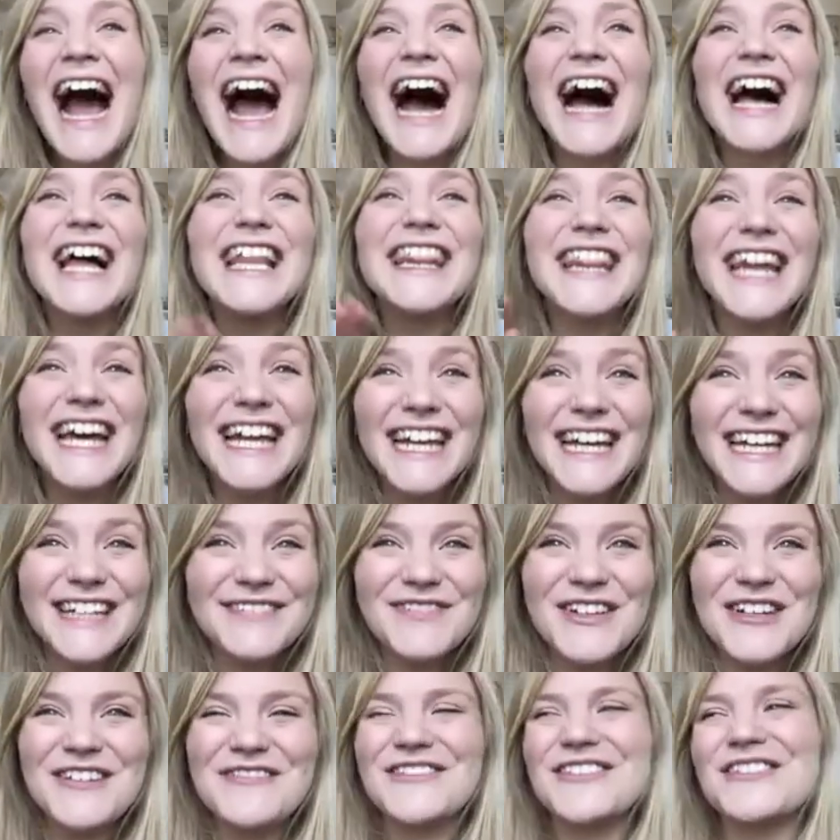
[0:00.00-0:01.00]
And uh, then I
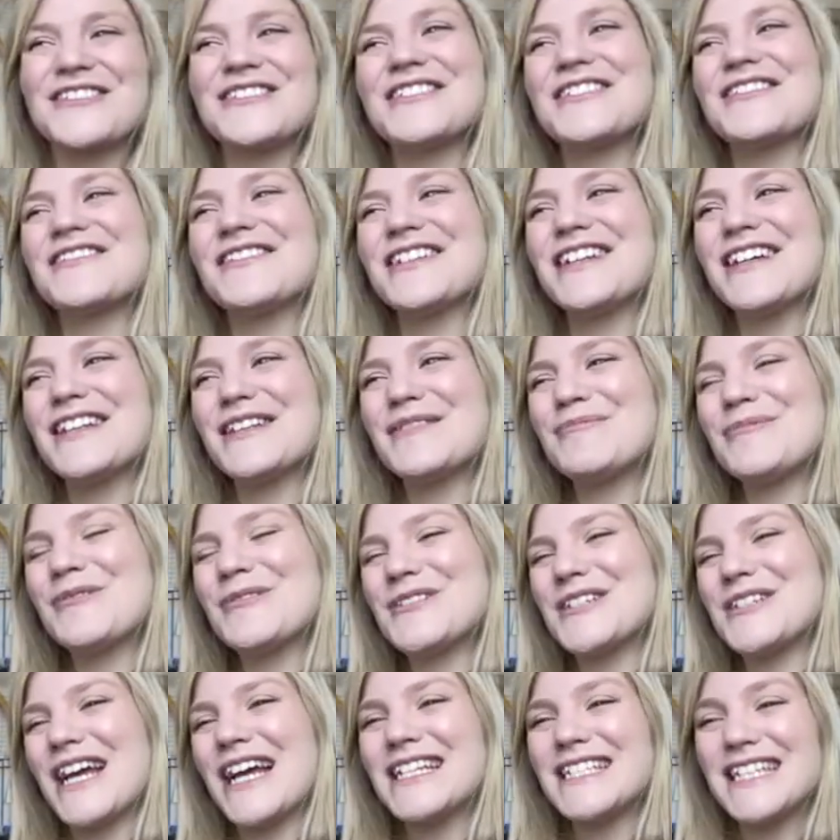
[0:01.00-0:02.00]
moved on to another
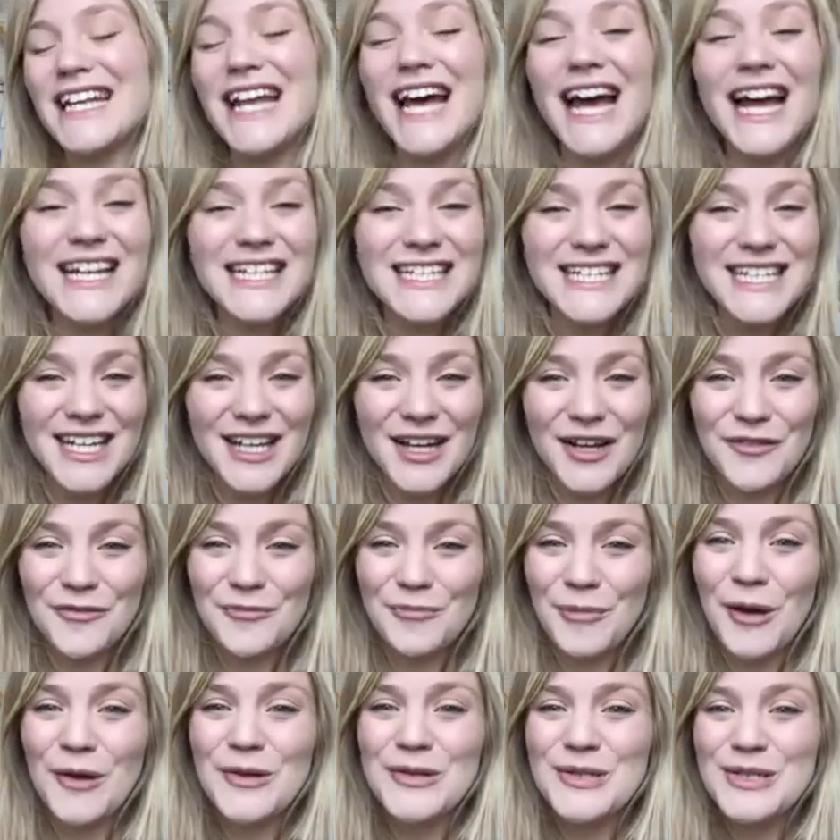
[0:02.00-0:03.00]
project, and actually, I've
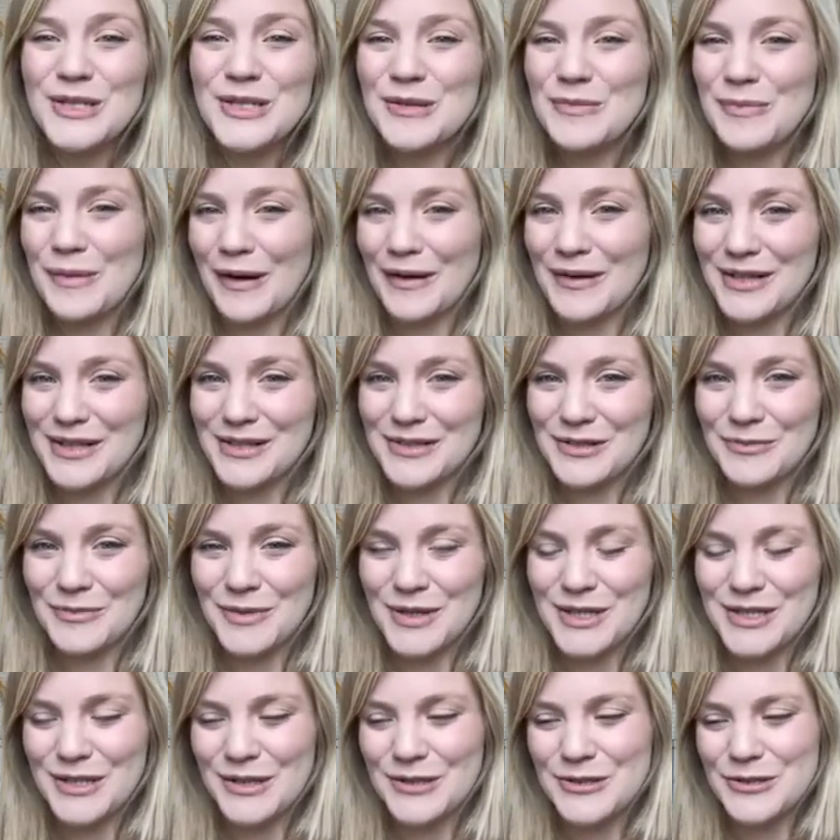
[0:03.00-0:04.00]
posted about this on
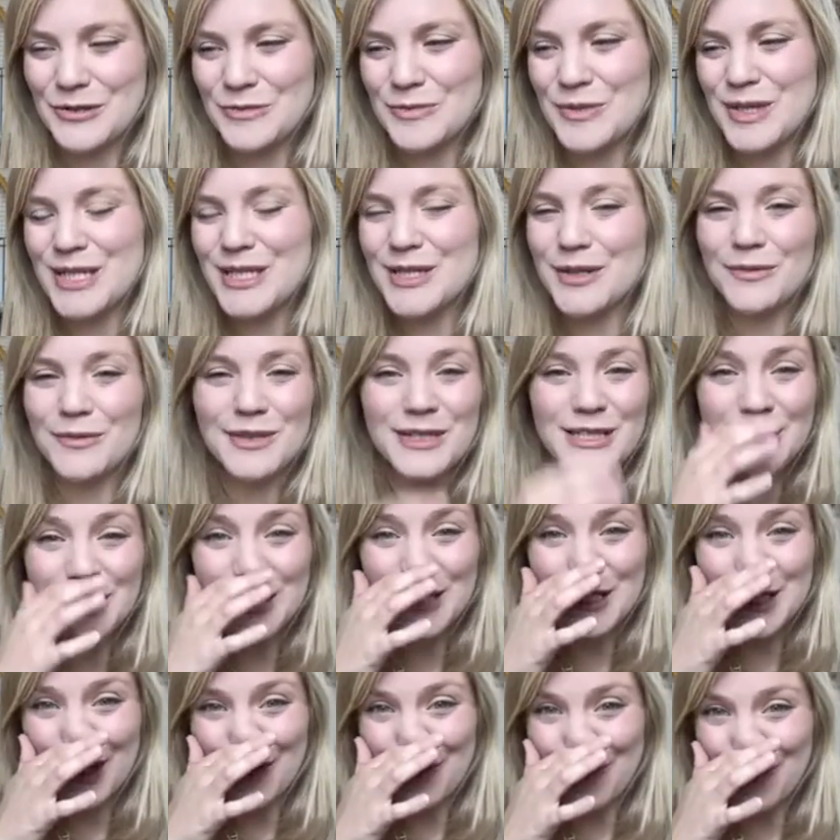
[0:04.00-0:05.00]
my social media, which
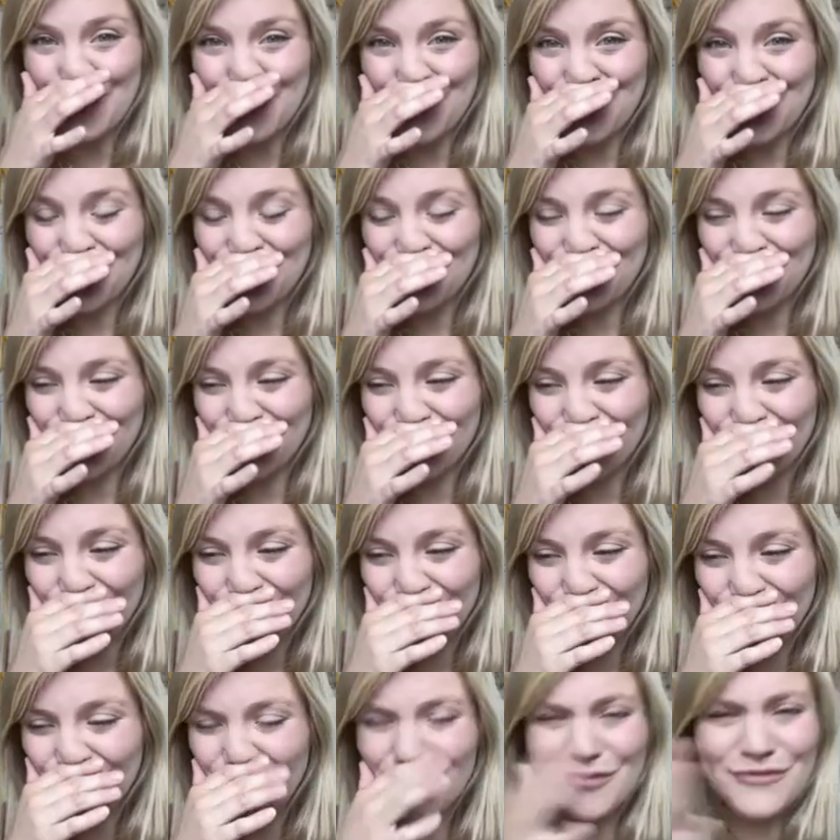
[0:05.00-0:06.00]
is um,
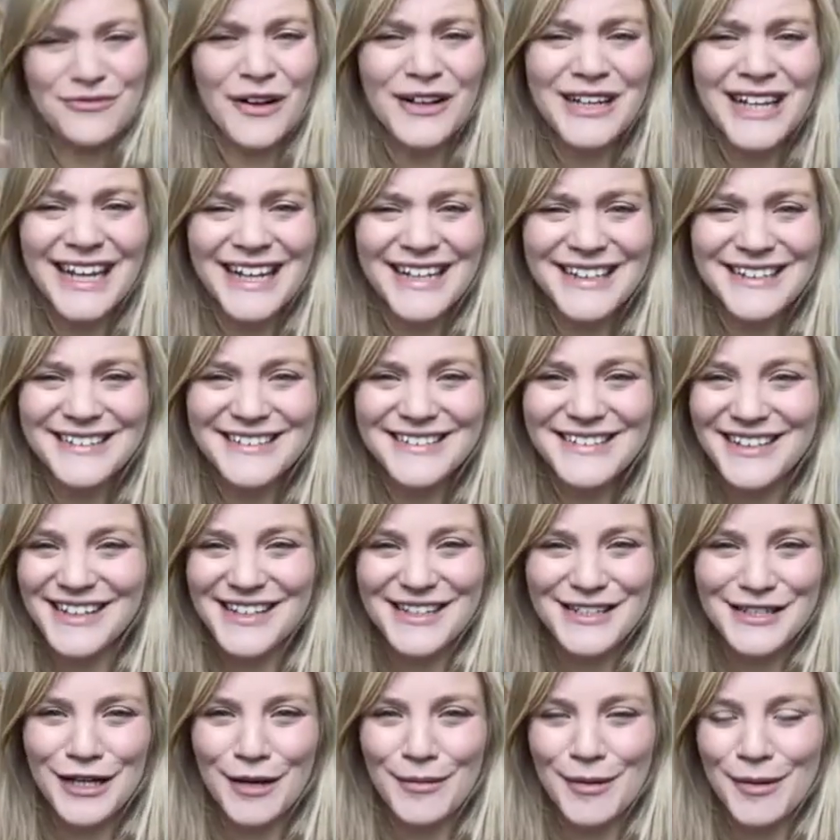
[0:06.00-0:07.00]
funny that
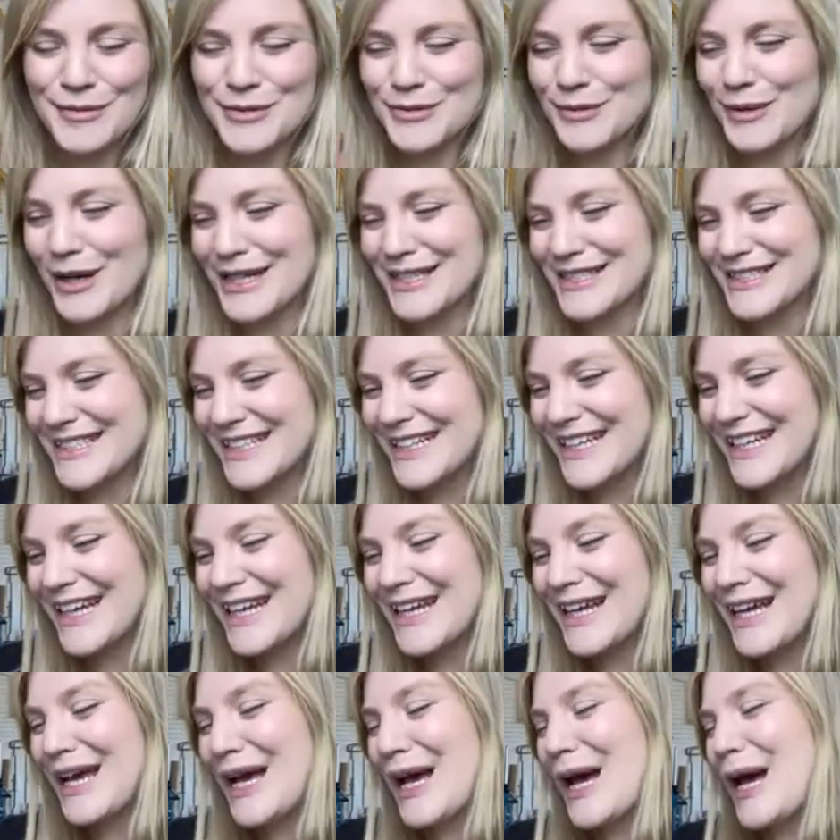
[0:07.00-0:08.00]
it's come up twice.
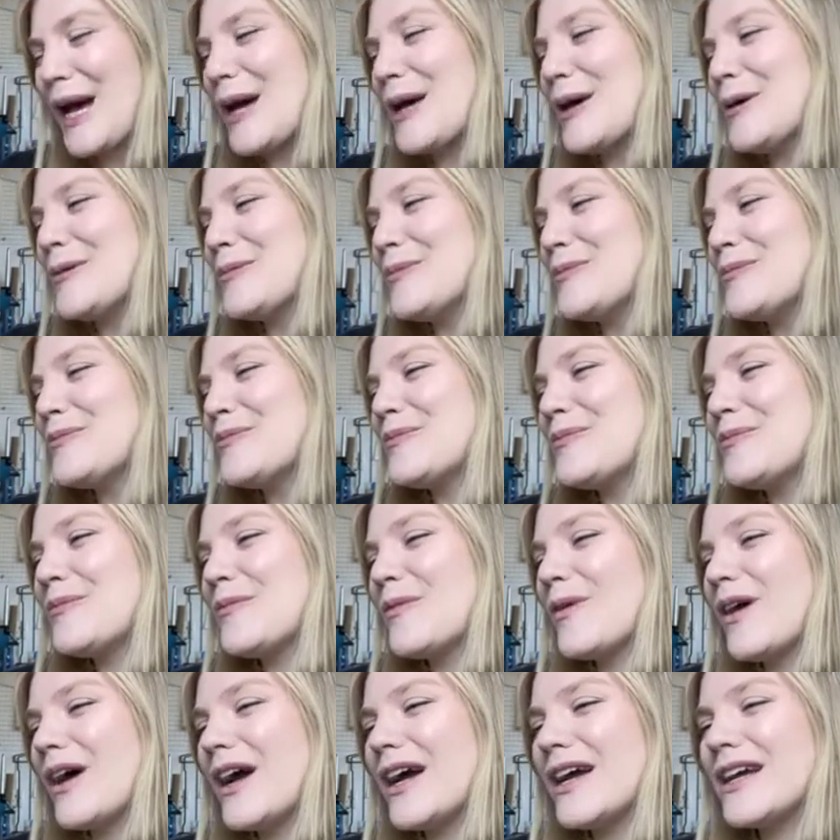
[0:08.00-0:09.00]
Um,
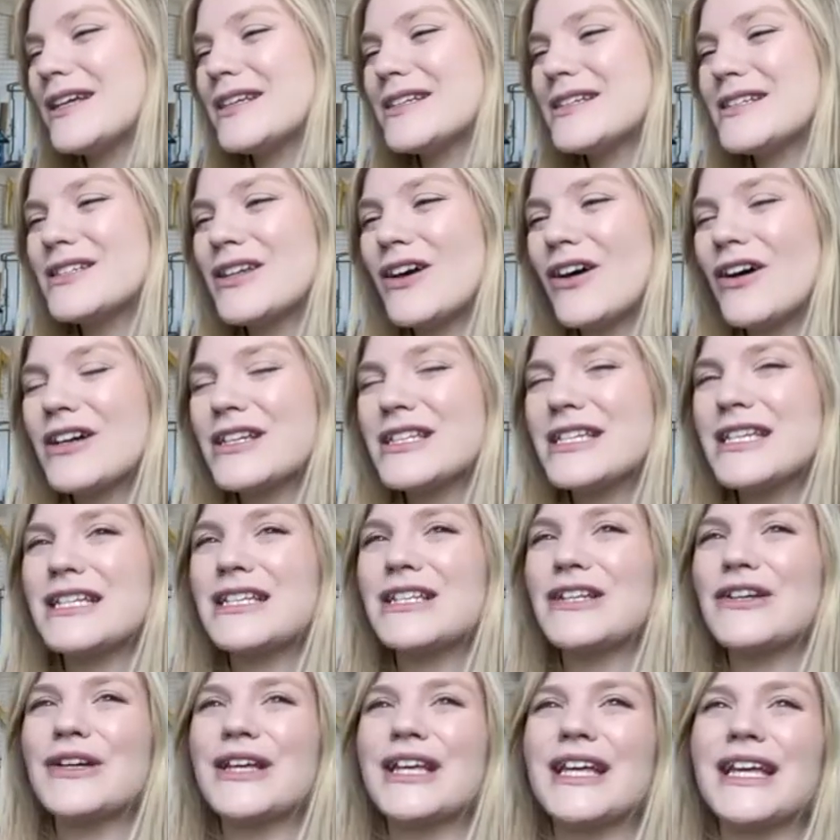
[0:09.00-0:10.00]
I started
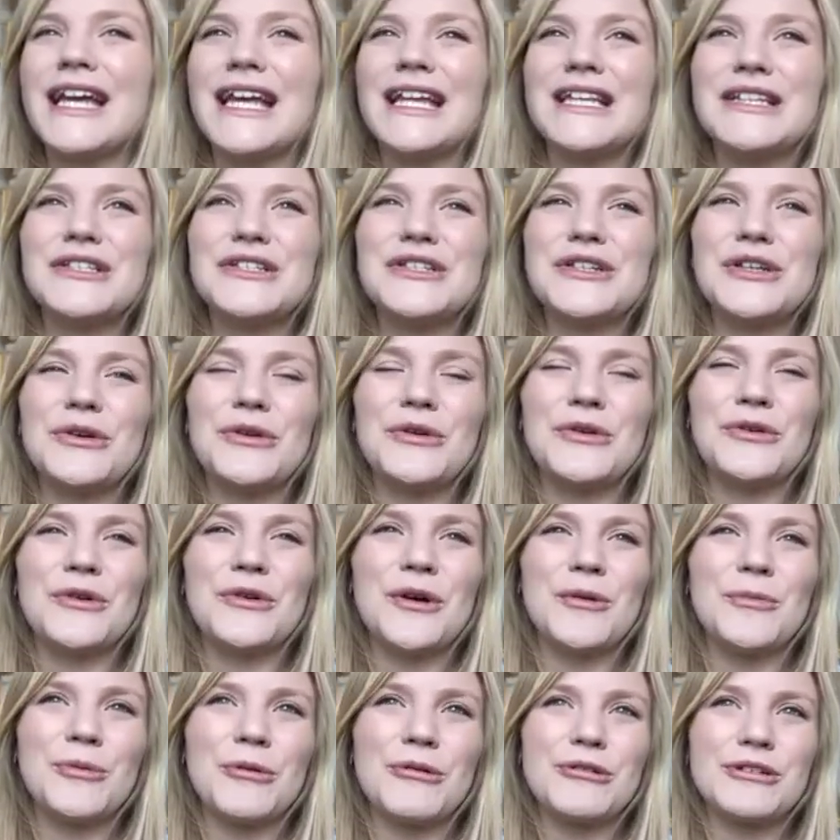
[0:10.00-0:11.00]
looking into
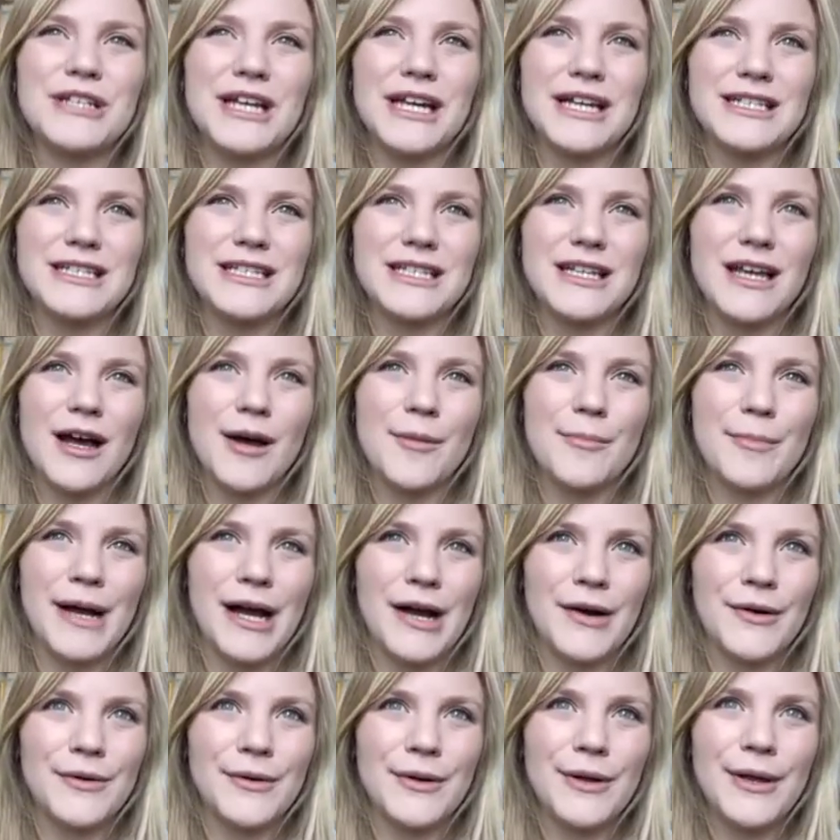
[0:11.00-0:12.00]
a project
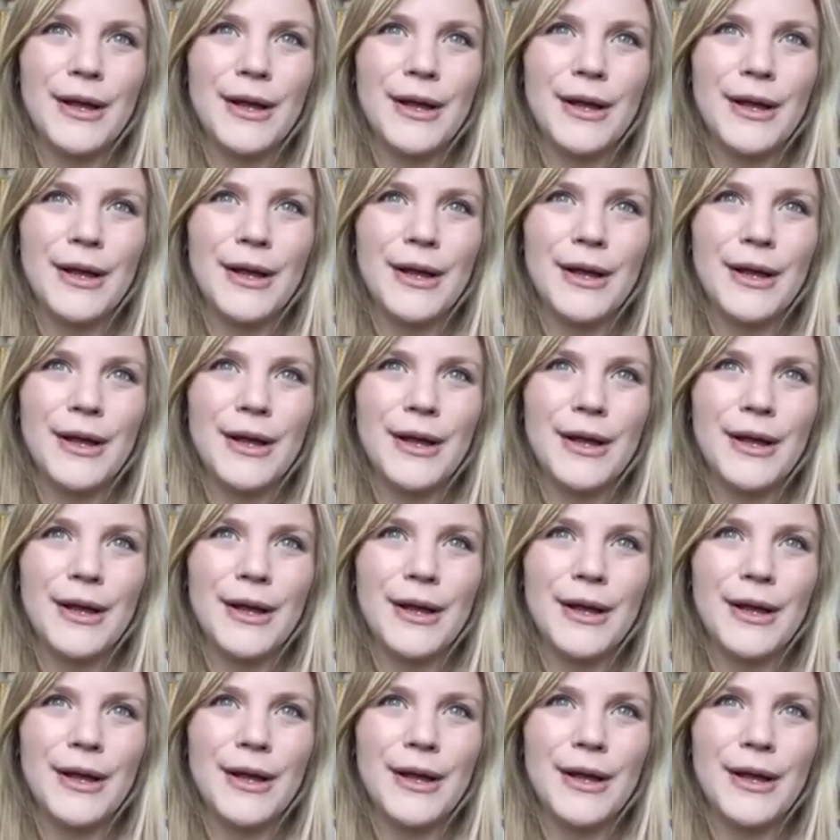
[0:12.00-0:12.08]
about